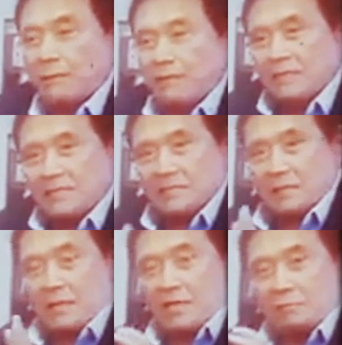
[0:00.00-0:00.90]
It's an
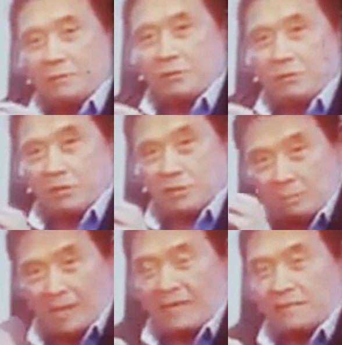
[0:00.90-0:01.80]
entrepreneur's
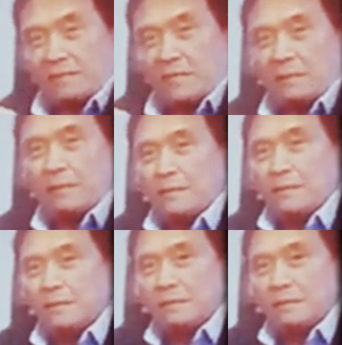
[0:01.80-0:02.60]
mindset. It's an